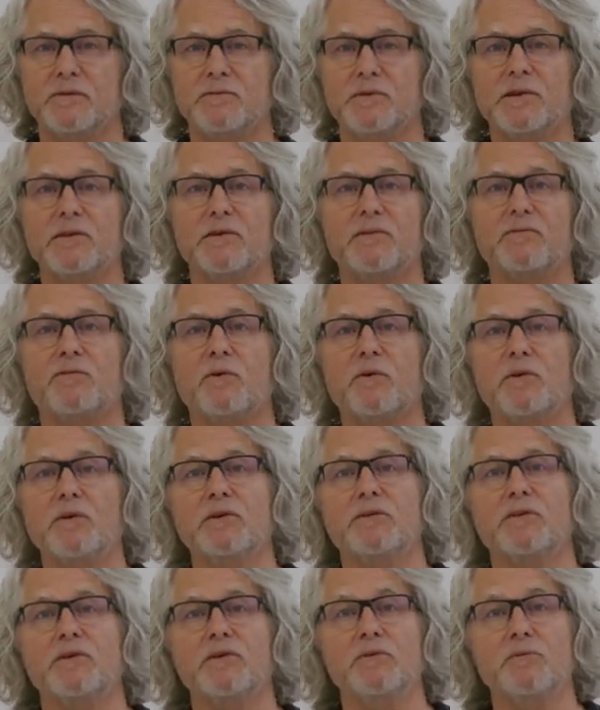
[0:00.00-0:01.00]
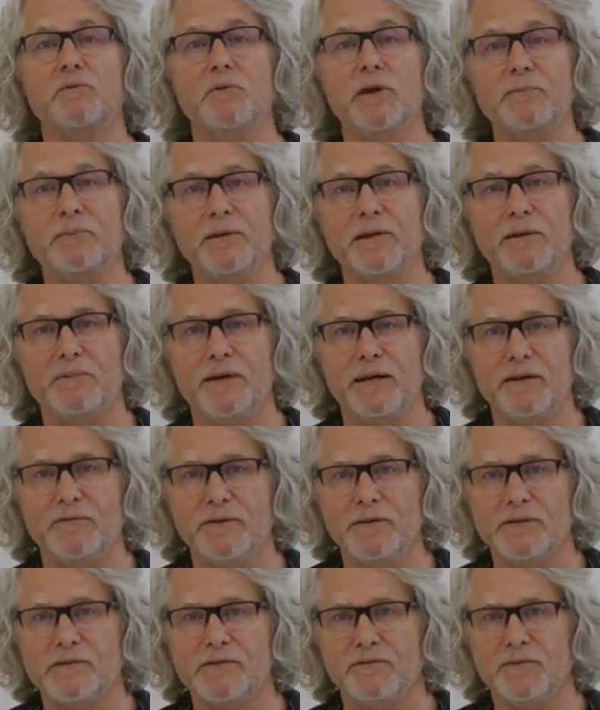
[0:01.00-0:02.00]
We look forward to you reaping the
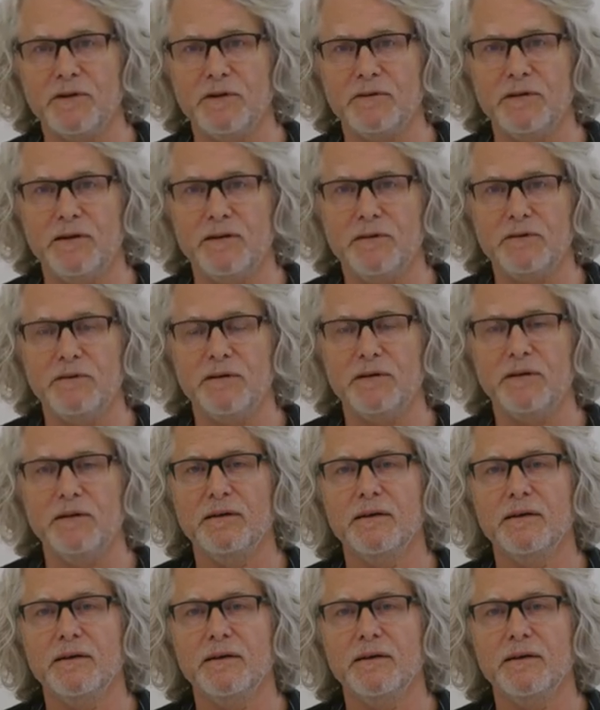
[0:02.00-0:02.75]
benefits of VodeNODE